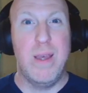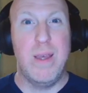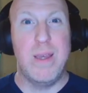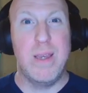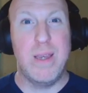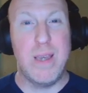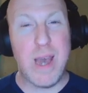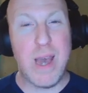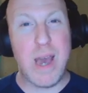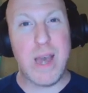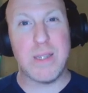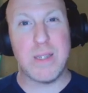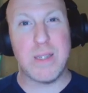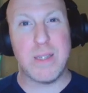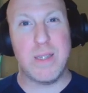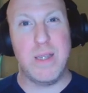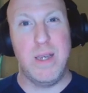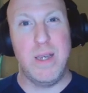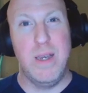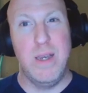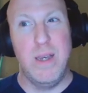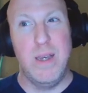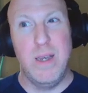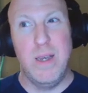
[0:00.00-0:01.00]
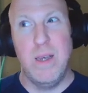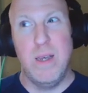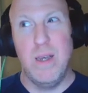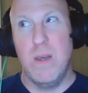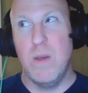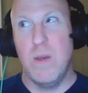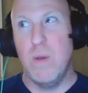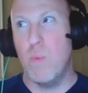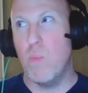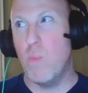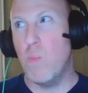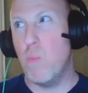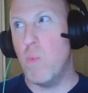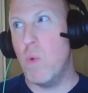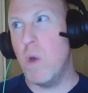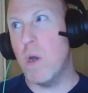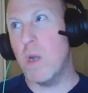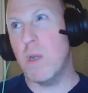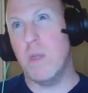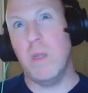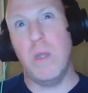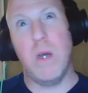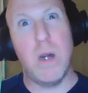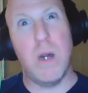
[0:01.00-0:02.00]
Yes.
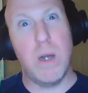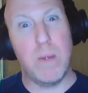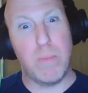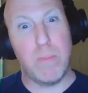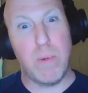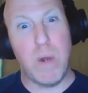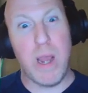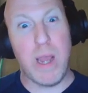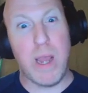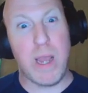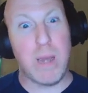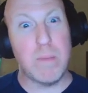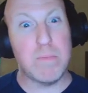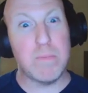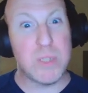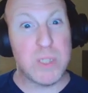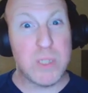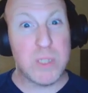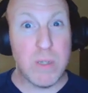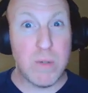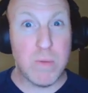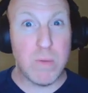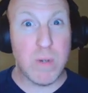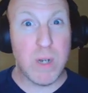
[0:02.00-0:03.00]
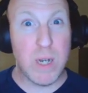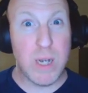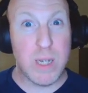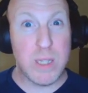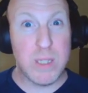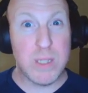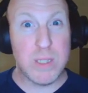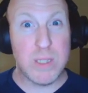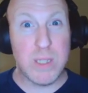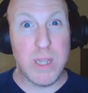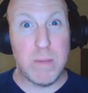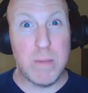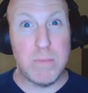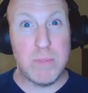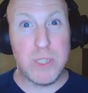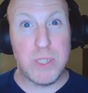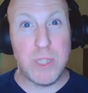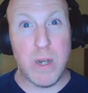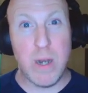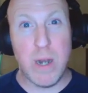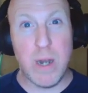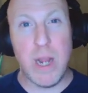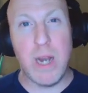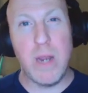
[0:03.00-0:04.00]
What a long break. I'm still wearing the same
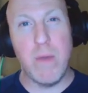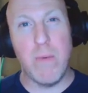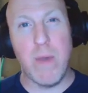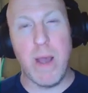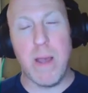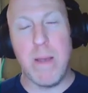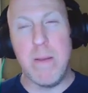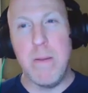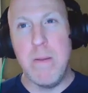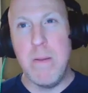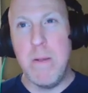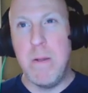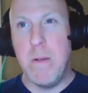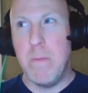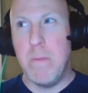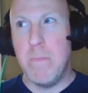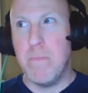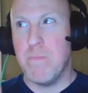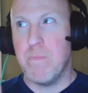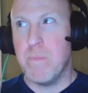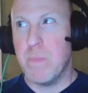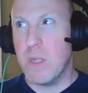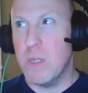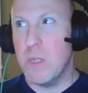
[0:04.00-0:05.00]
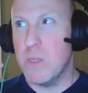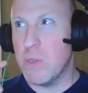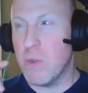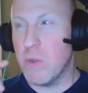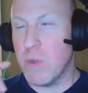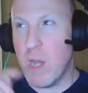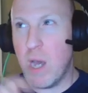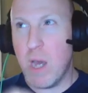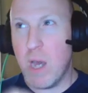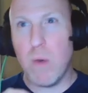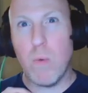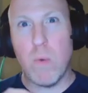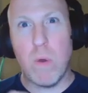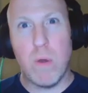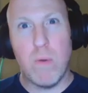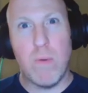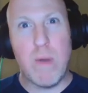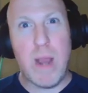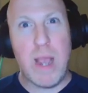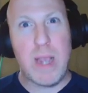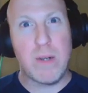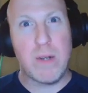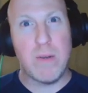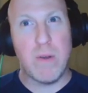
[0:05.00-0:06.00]
shirt. Anyway, so God of War
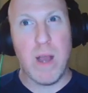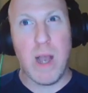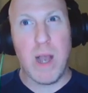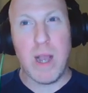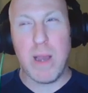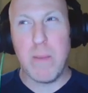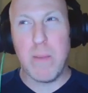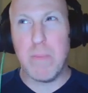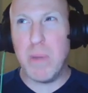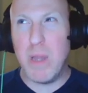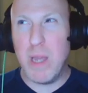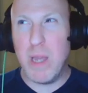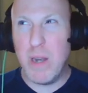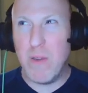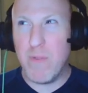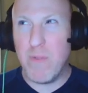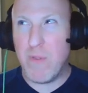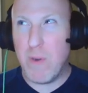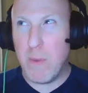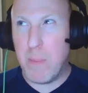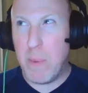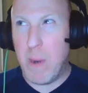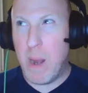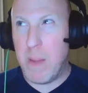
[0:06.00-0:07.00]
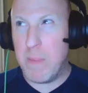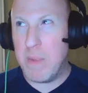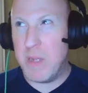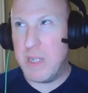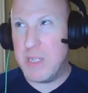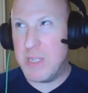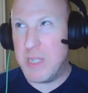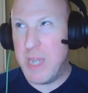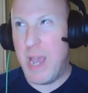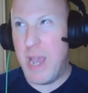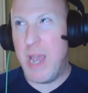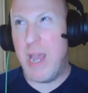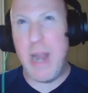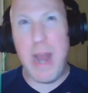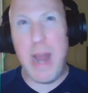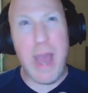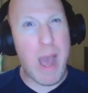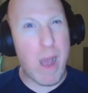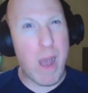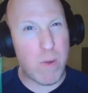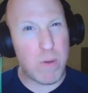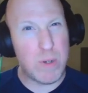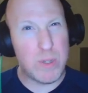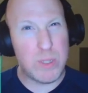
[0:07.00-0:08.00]
Ragnarok, I played it for probably 10
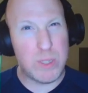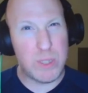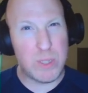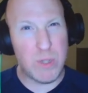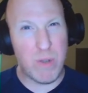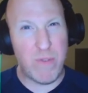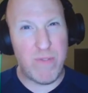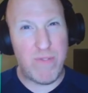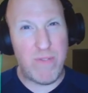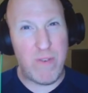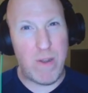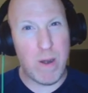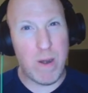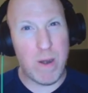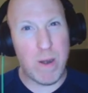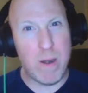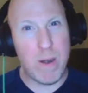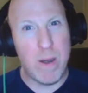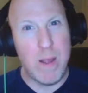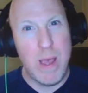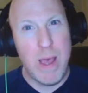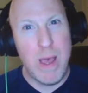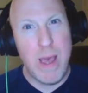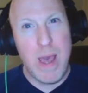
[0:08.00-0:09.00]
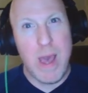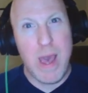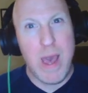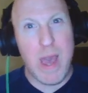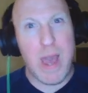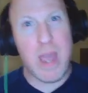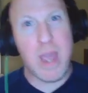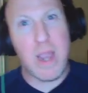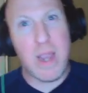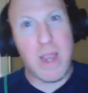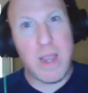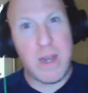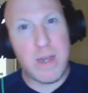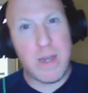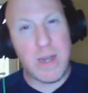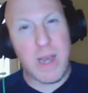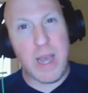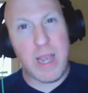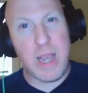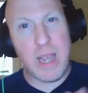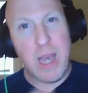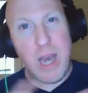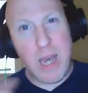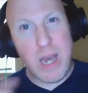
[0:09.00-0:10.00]
hours so far. And
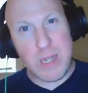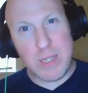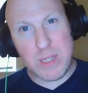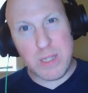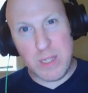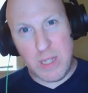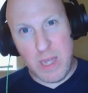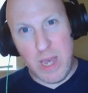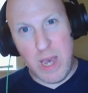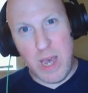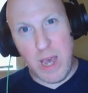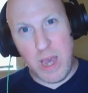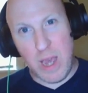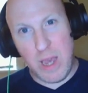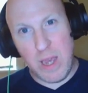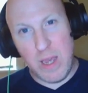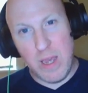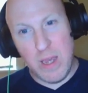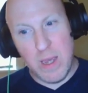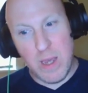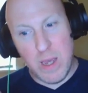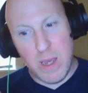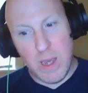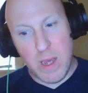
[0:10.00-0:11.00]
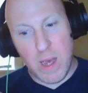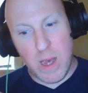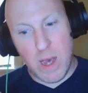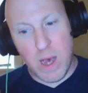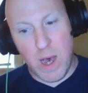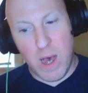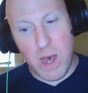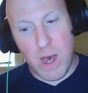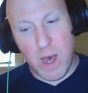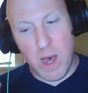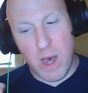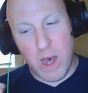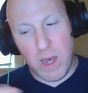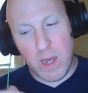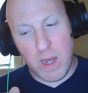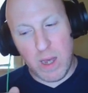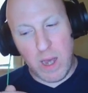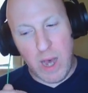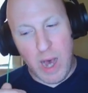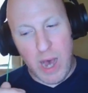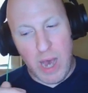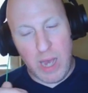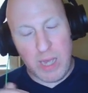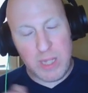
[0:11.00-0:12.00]
I gotta say, uh,
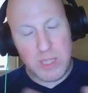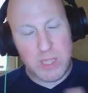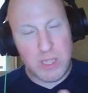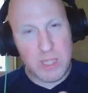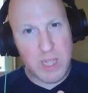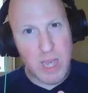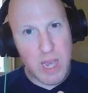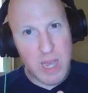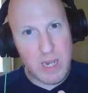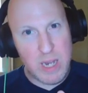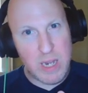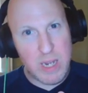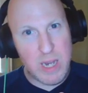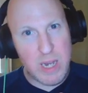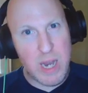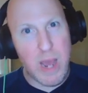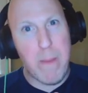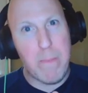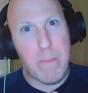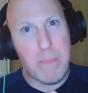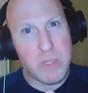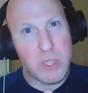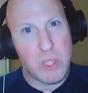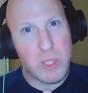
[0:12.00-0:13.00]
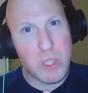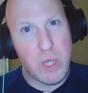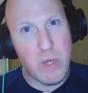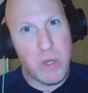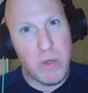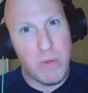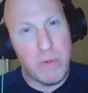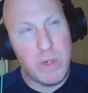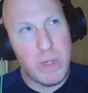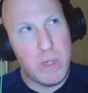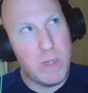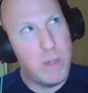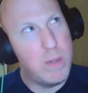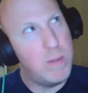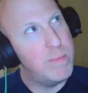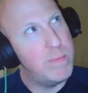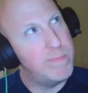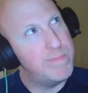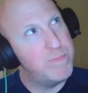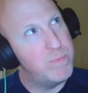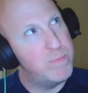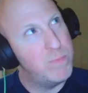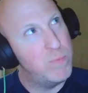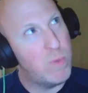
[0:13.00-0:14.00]
I said in episode,
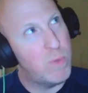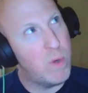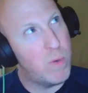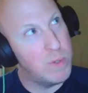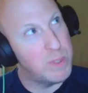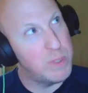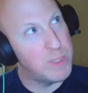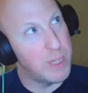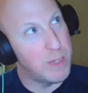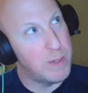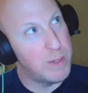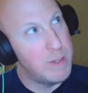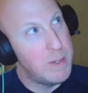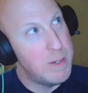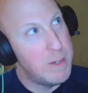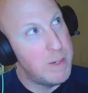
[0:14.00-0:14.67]
what was it?